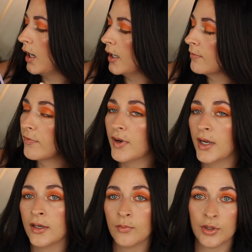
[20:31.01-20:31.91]
I'm
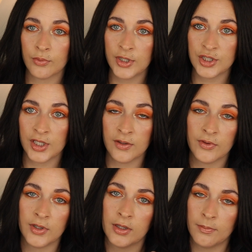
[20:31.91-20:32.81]
fine with reaching
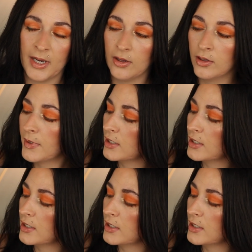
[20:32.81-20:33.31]
for another palette